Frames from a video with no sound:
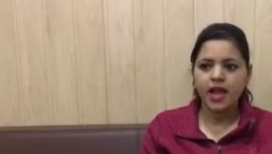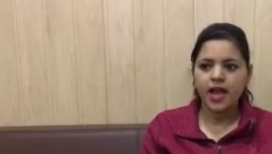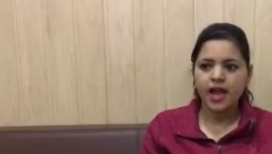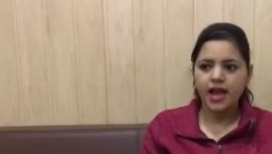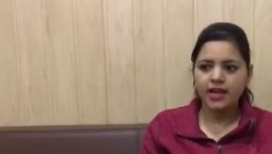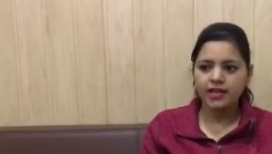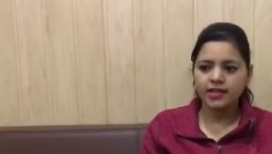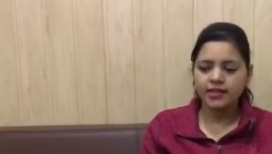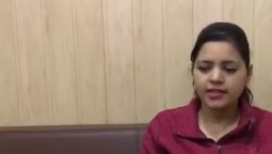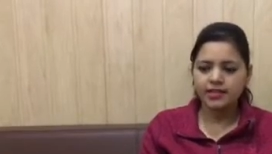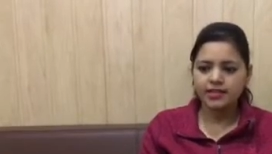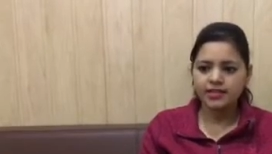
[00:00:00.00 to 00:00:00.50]

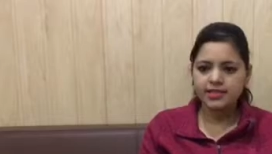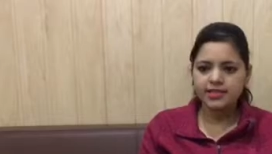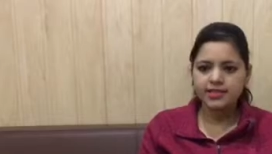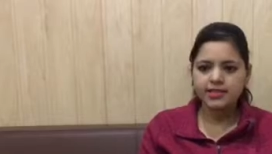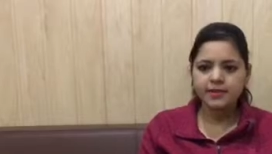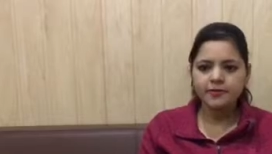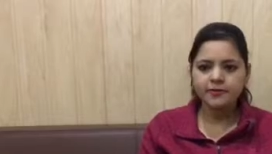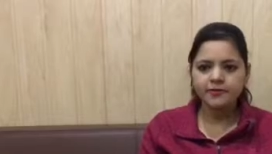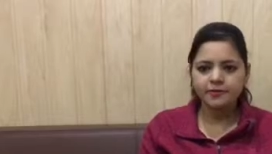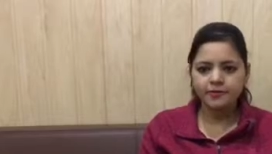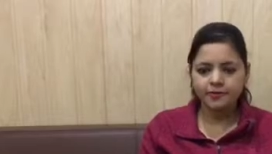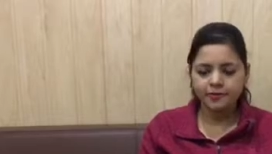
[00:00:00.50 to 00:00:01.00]
And this is
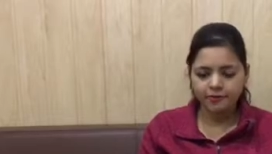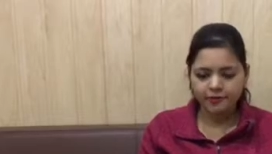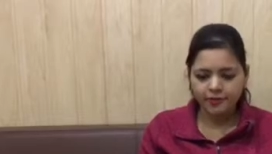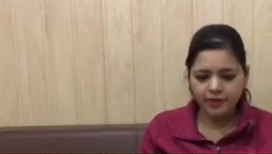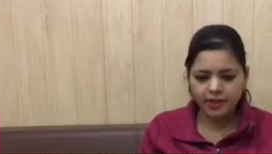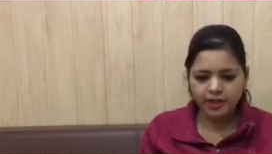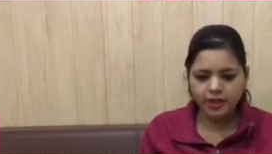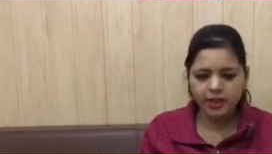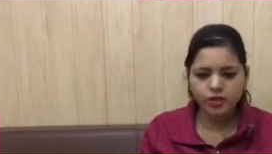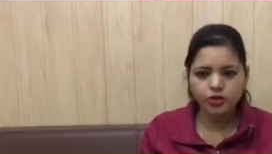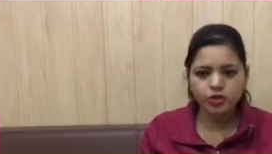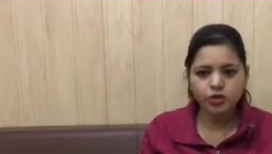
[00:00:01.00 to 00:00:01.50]
a
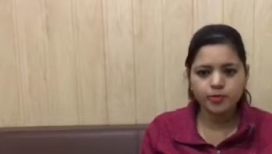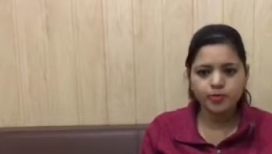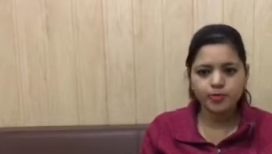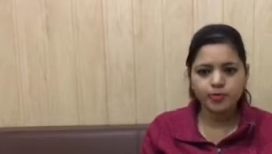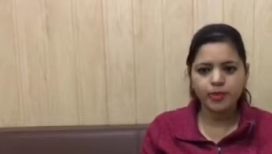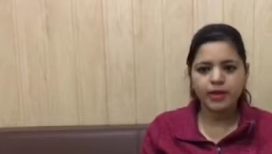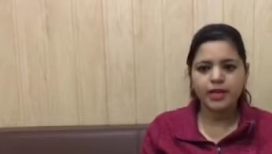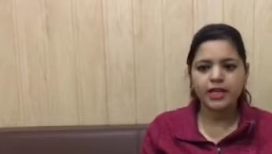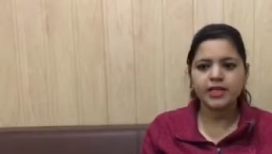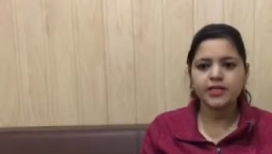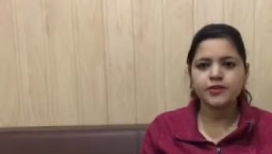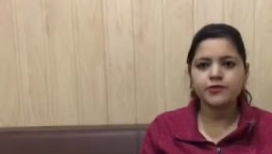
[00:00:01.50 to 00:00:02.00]
very good
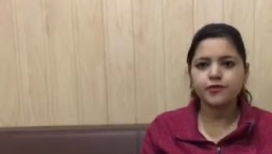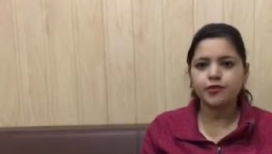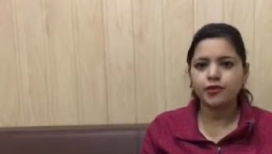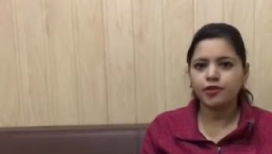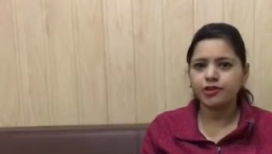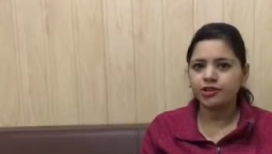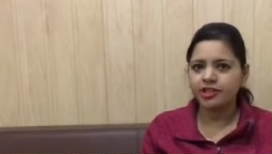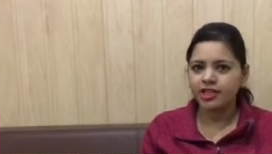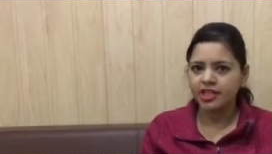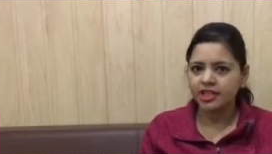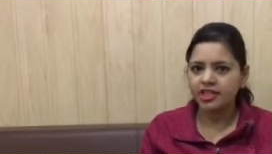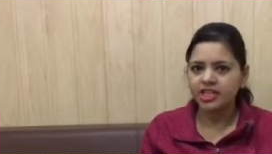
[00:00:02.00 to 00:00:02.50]
place for
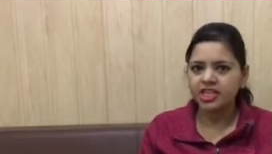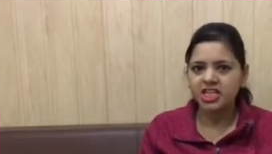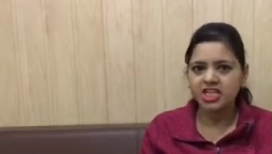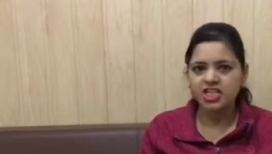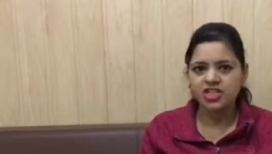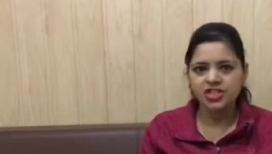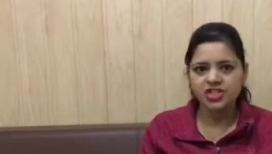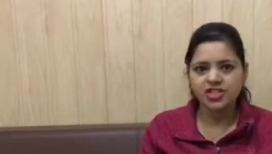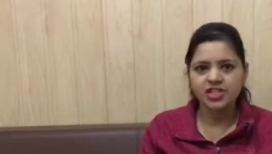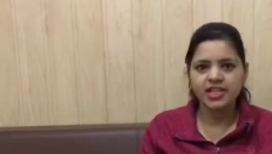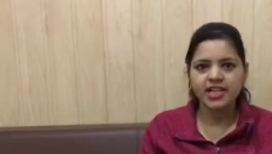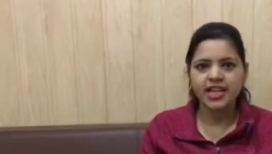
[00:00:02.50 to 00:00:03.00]

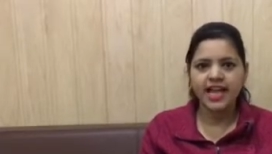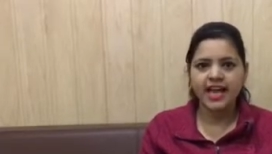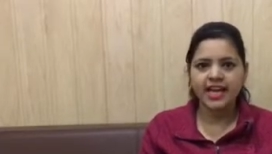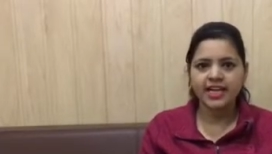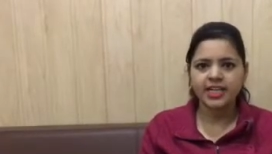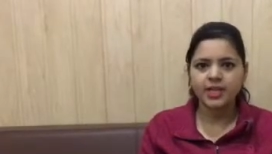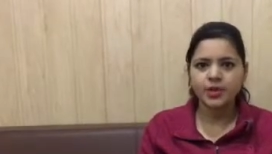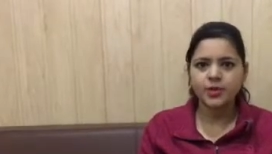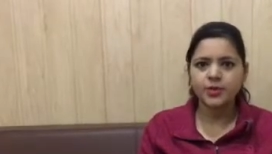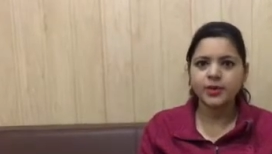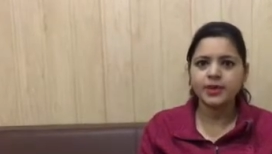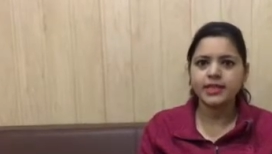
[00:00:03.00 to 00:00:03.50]
recreational
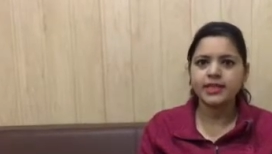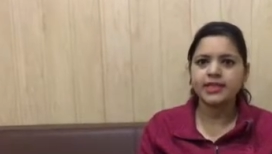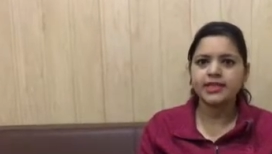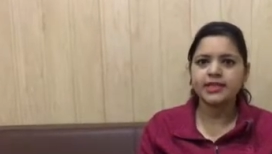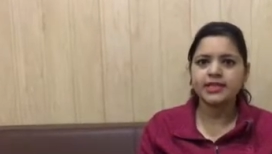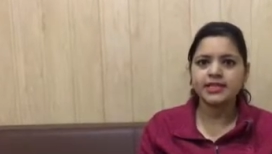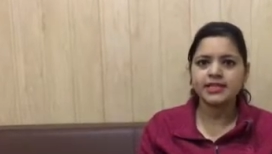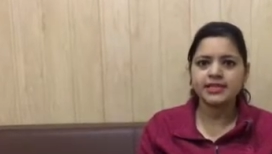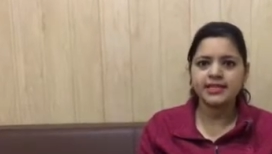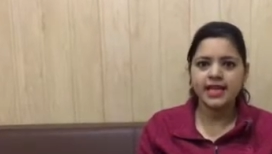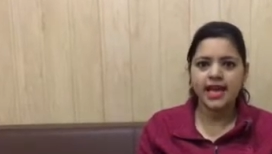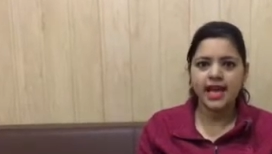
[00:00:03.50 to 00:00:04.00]

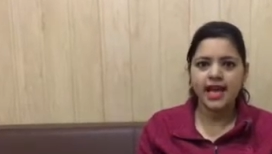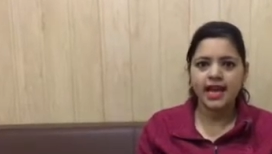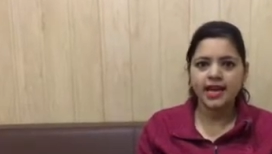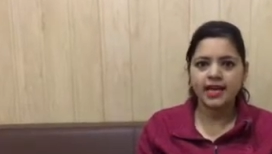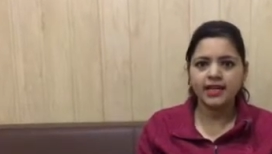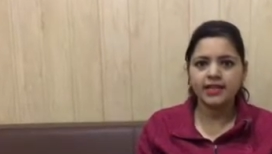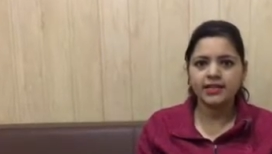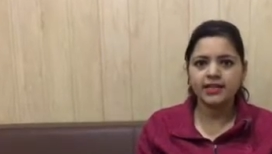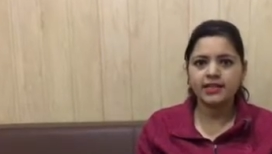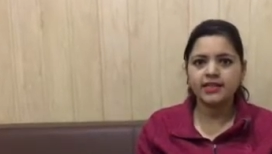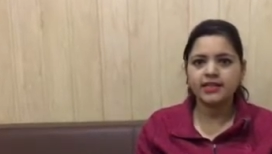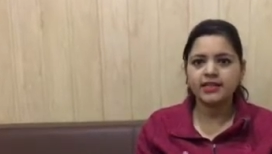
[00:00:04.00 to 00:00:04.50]
activities
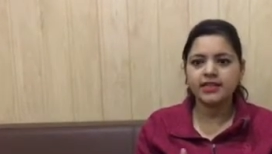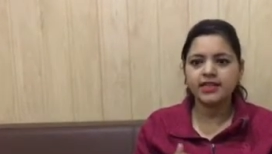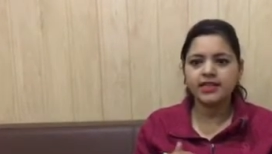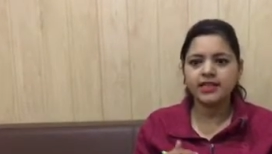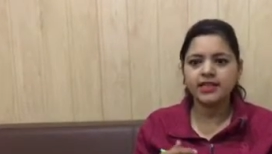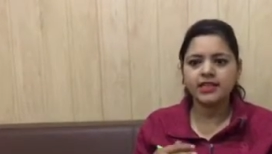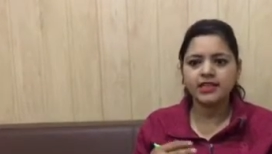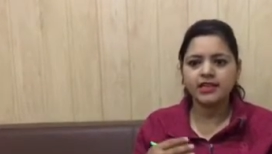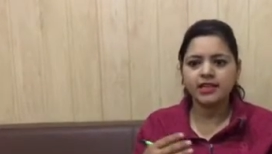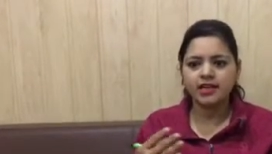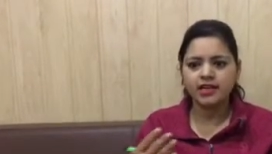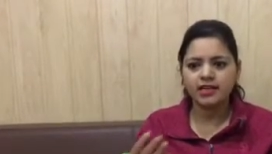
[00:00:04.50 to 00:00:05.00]
and
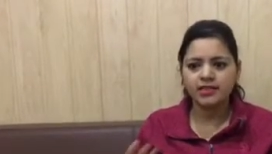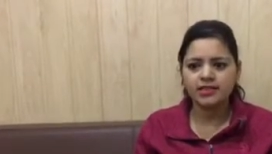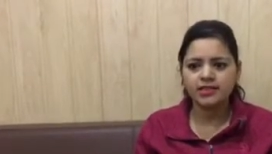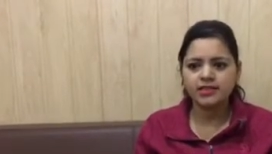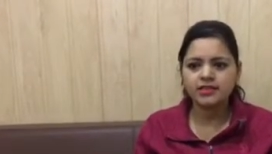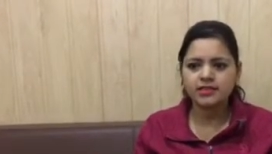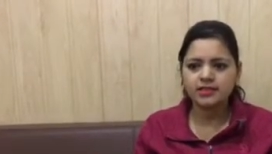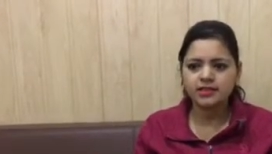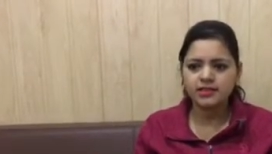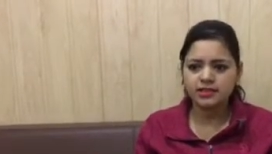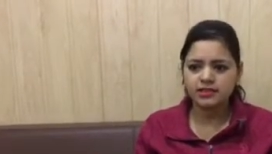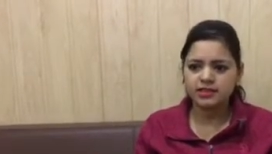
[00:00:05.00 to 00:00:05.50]
the
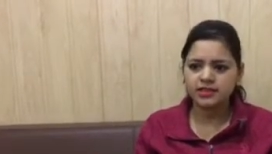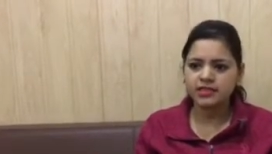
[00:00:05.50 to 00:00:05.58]
other